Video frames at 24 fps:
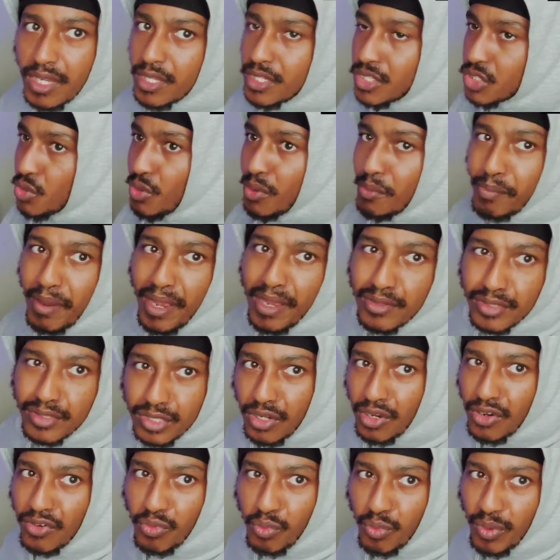so it'll bounce
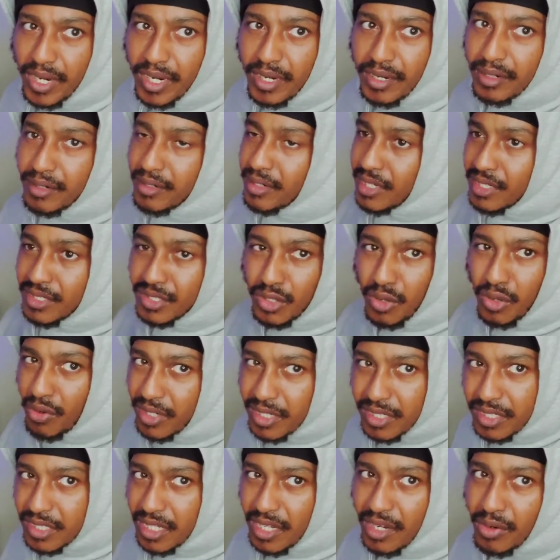off weird, it's going
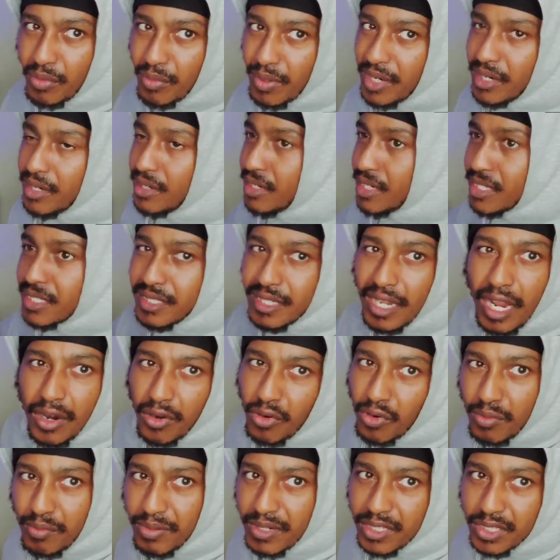to sound weird, it's not
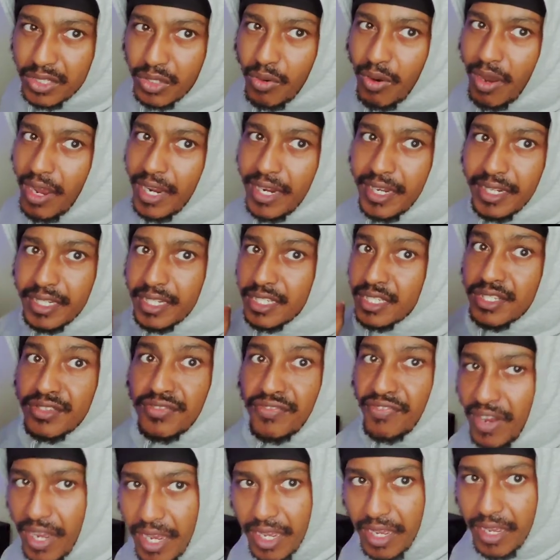going to be as quiet, that's
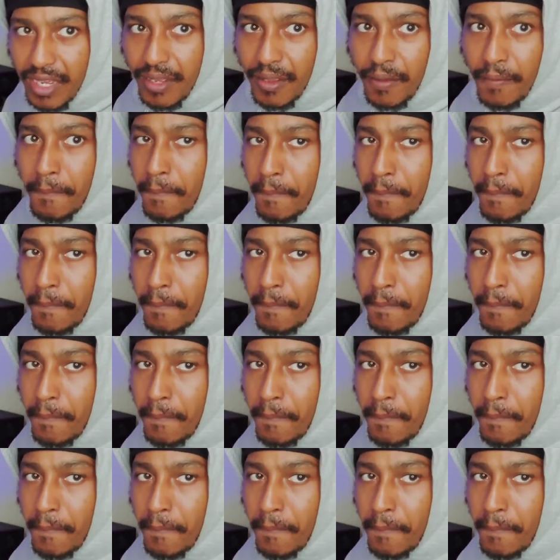fine.